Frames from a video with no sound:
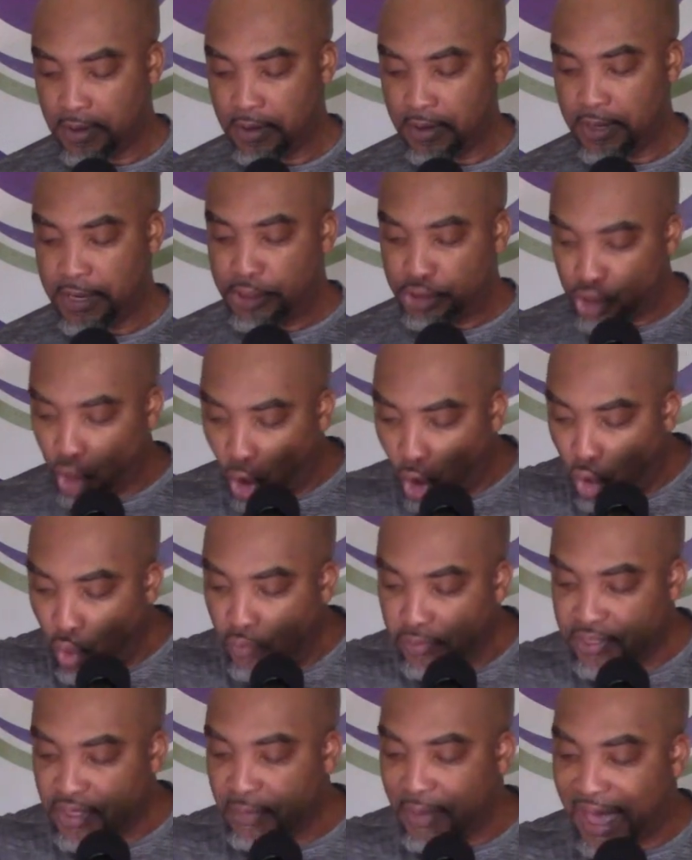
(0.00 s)
He
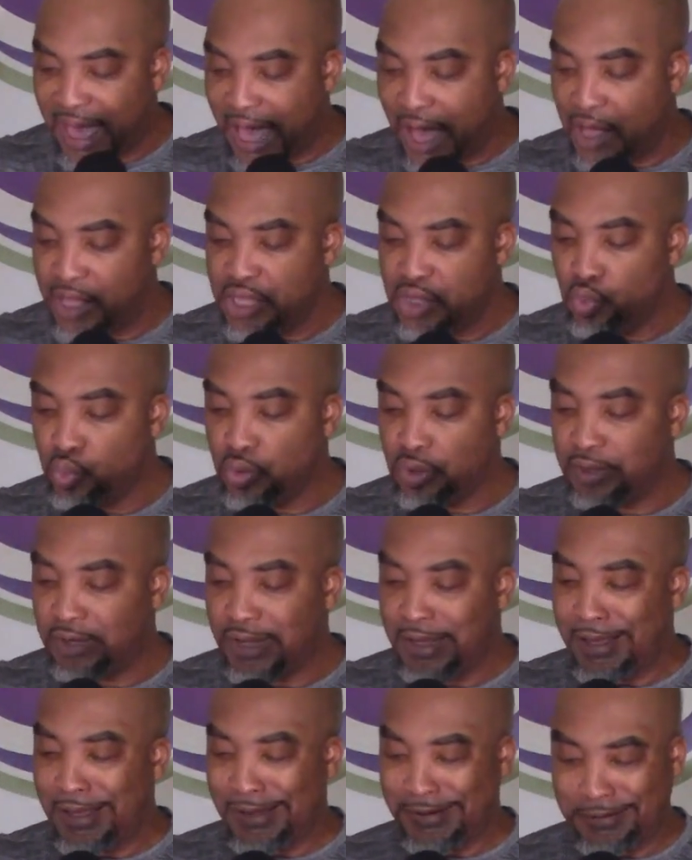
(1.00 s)
told them how he
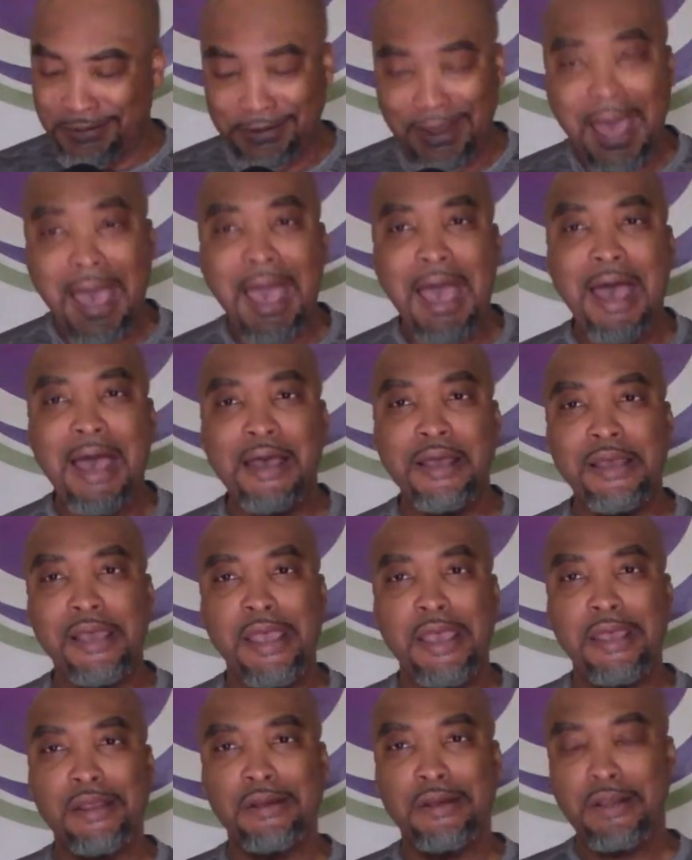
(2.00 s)
would die
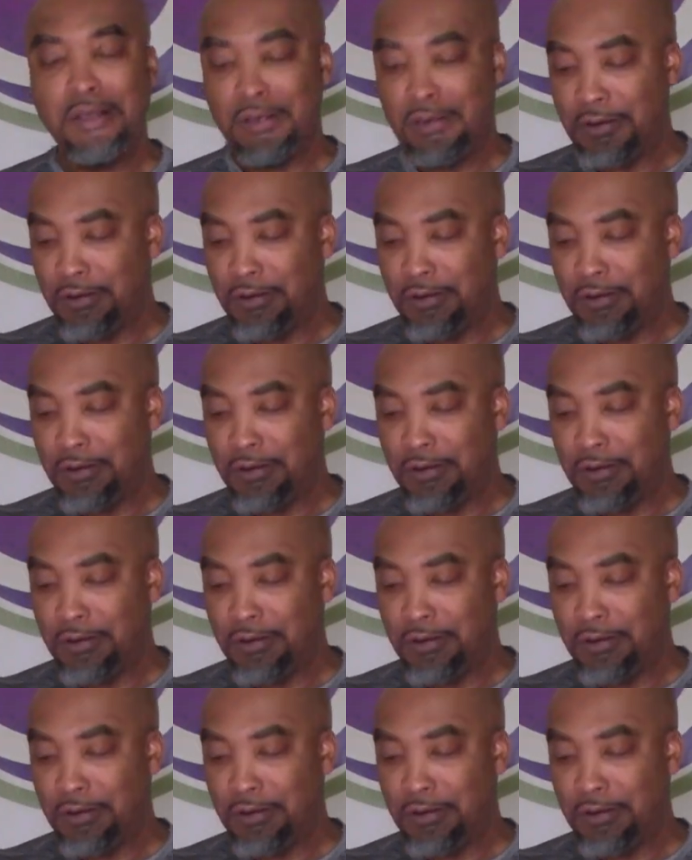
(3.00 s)
and